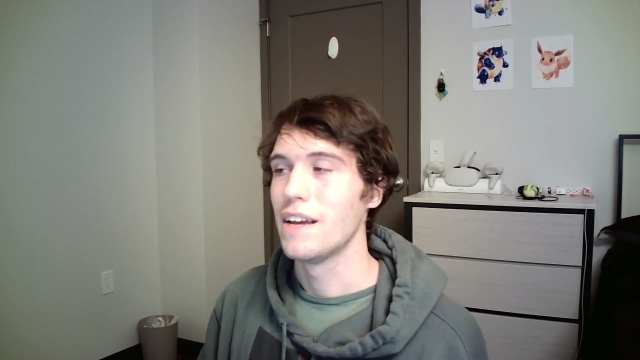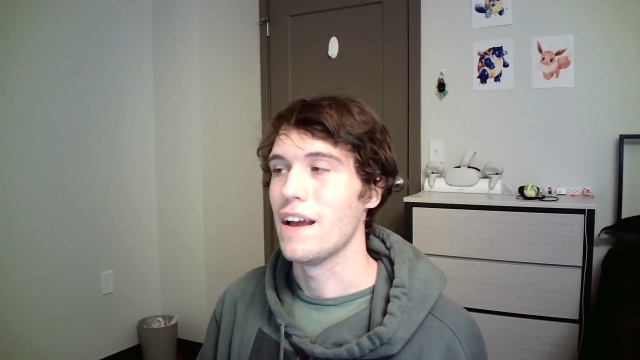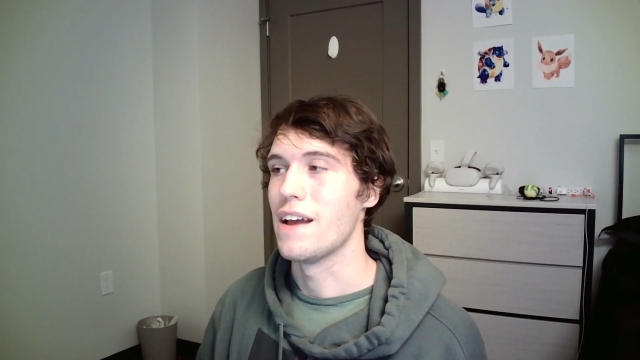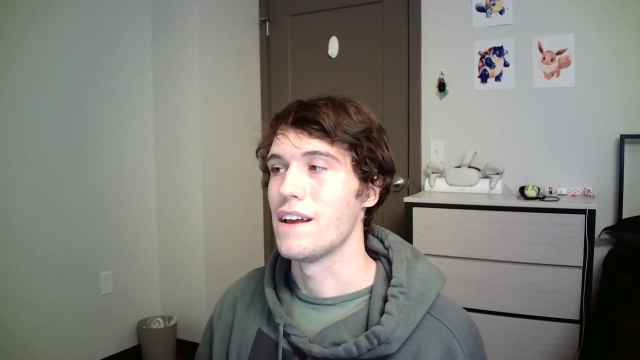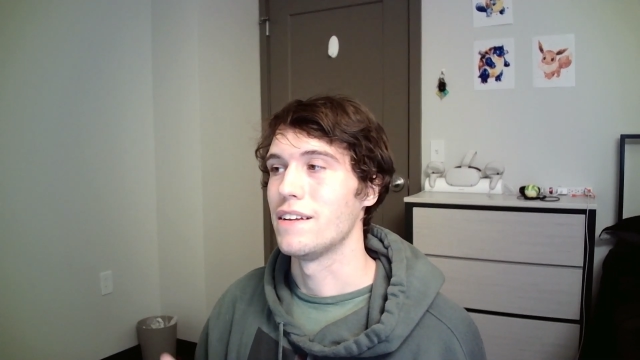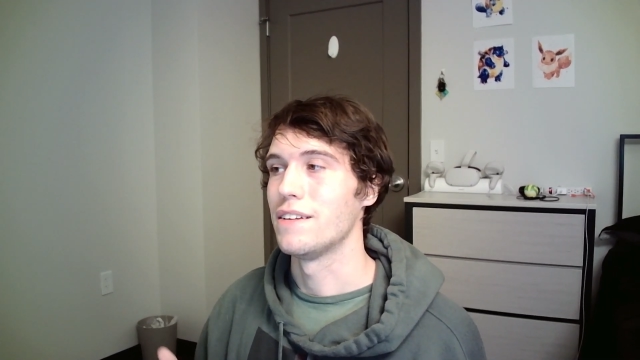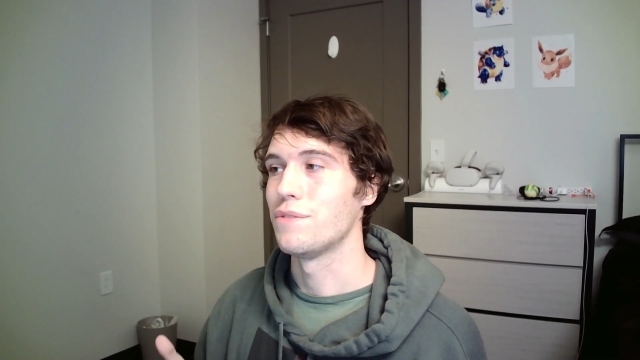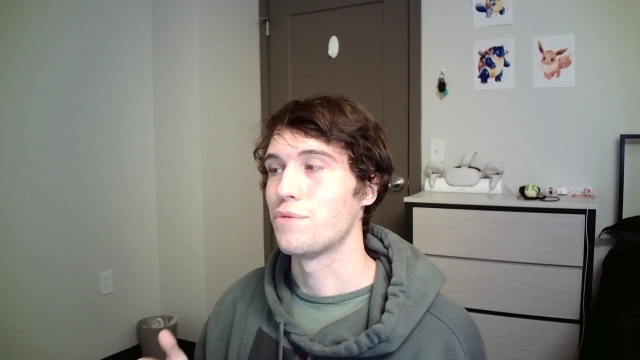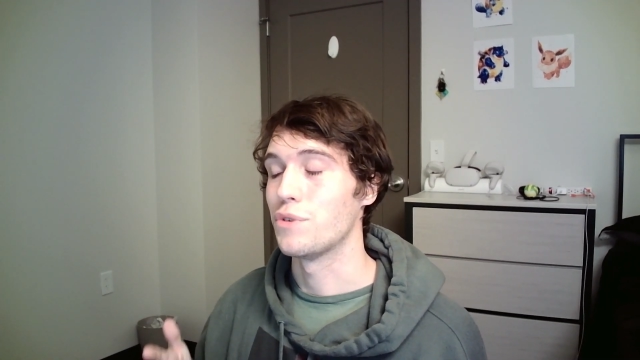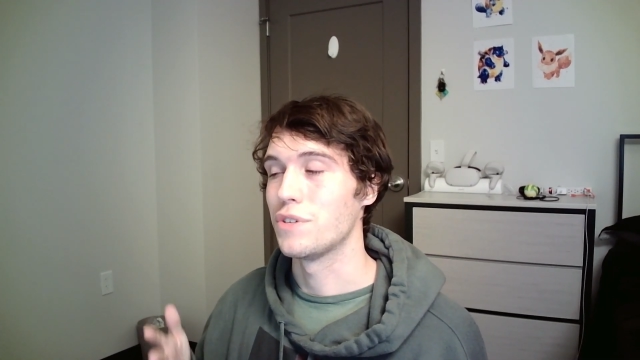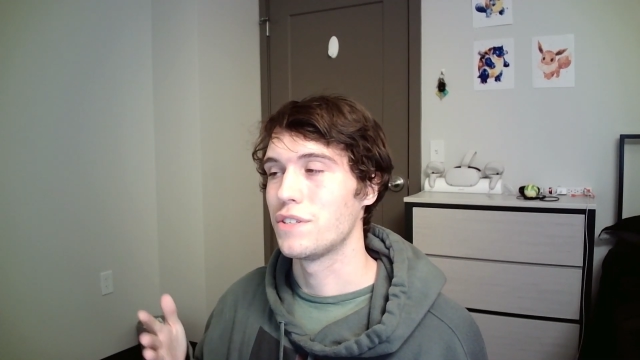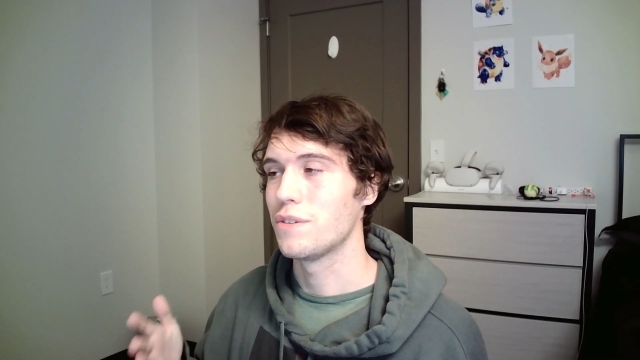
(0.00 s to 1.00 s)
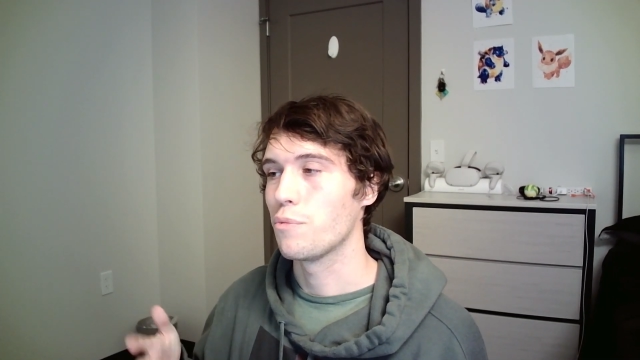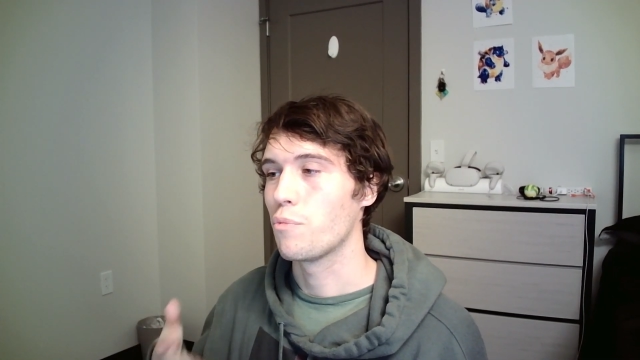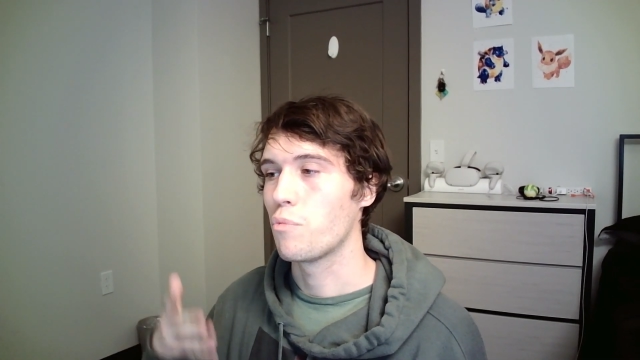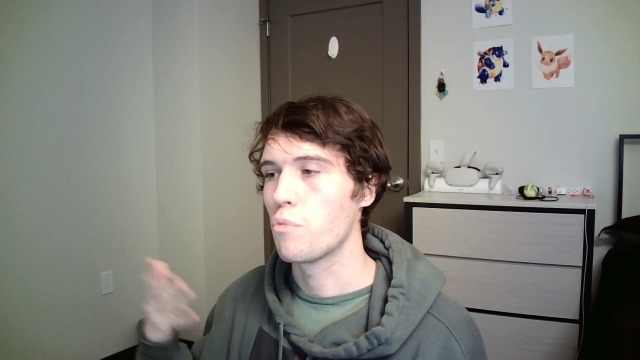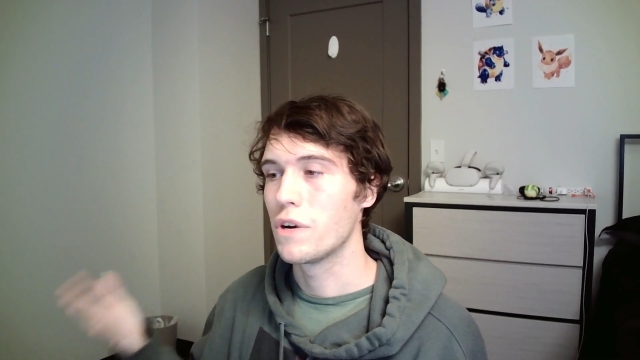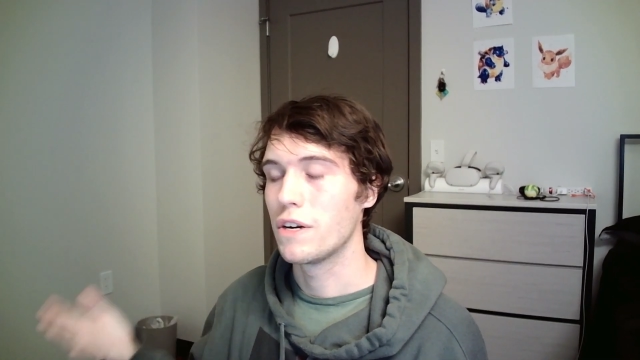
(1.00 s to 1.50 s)
And for
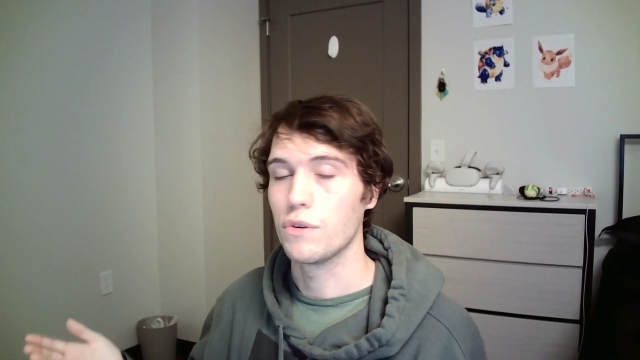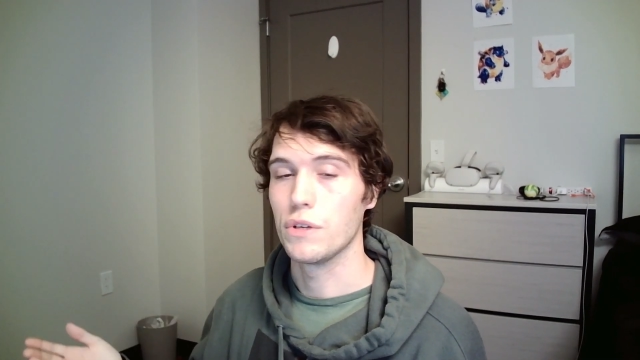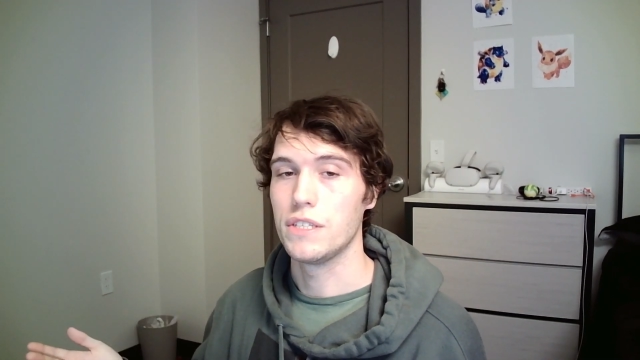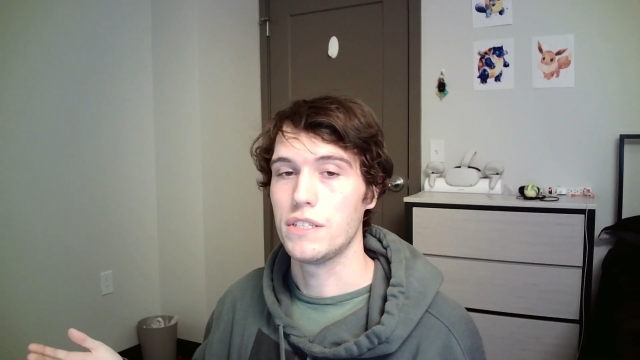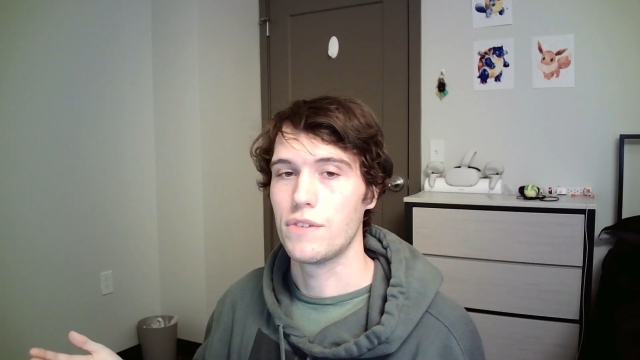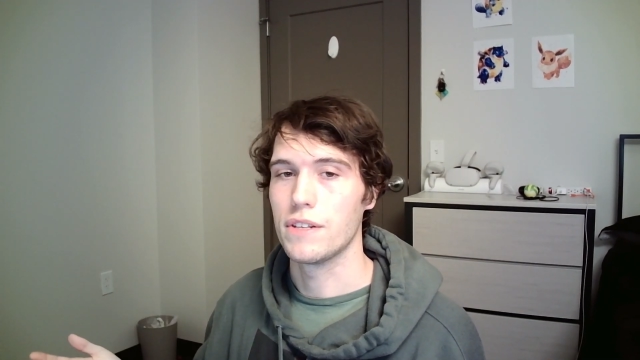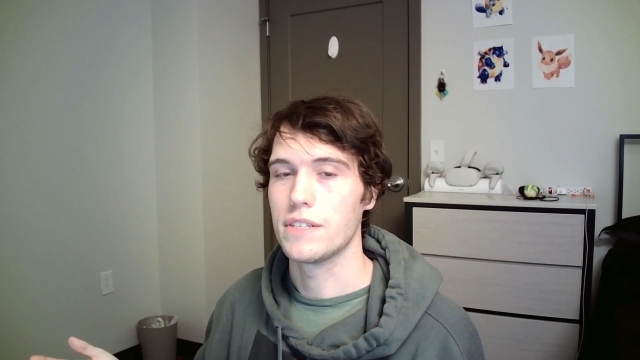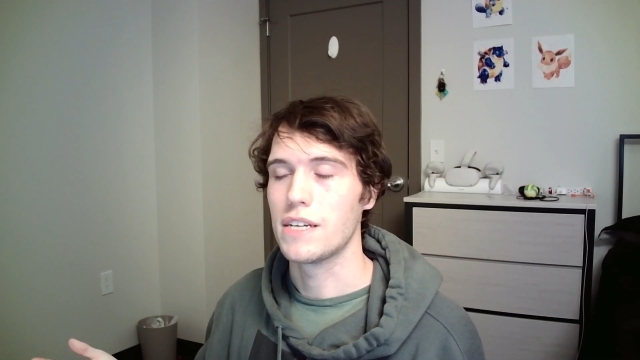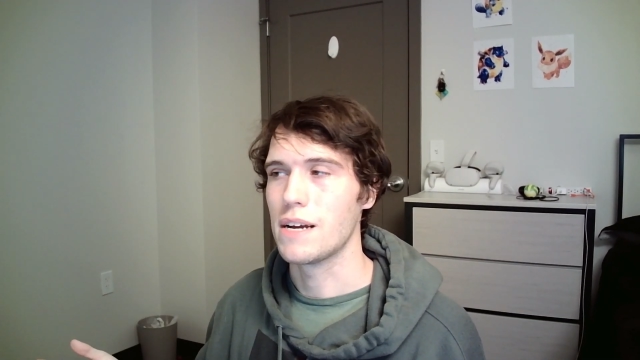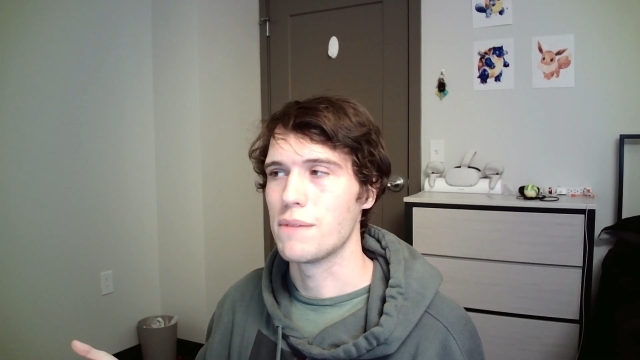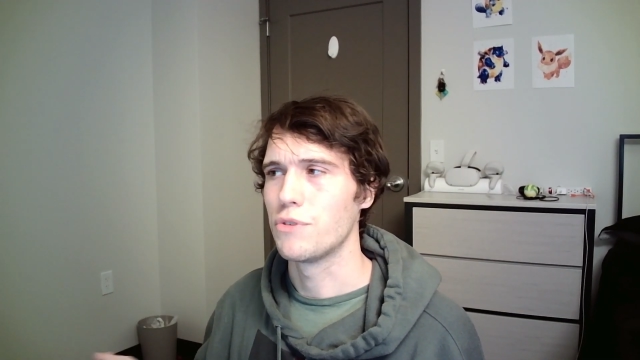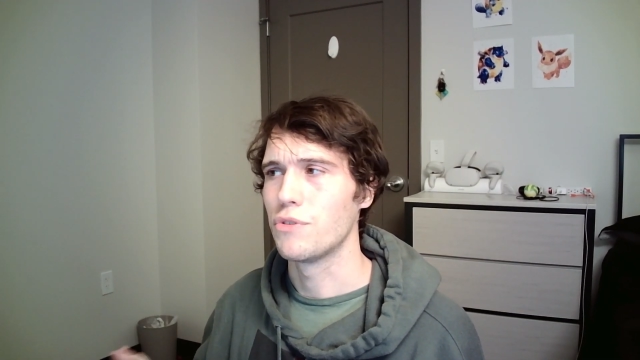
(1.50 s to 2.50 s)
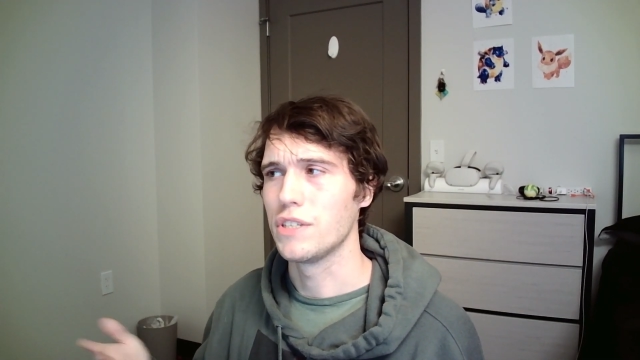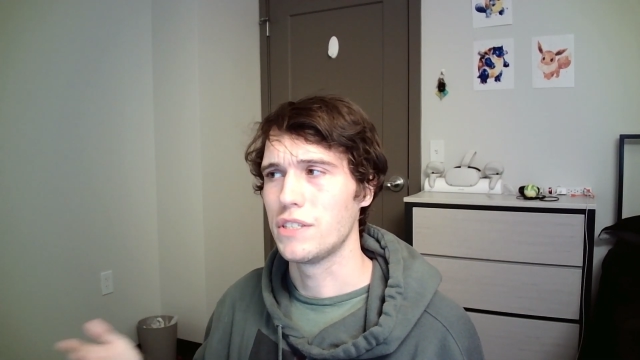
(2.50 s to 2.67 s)
when it released around the time, it released